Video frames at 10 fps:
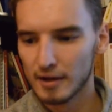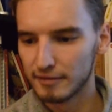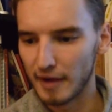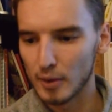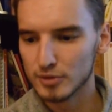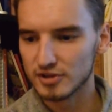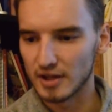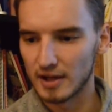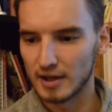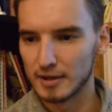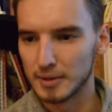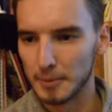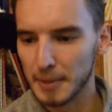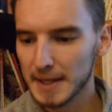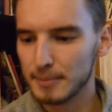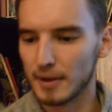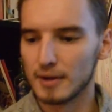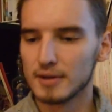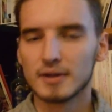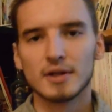found a
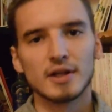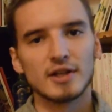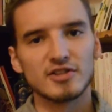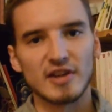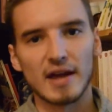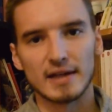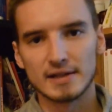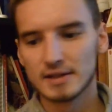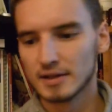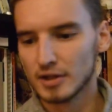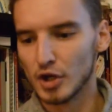paper saying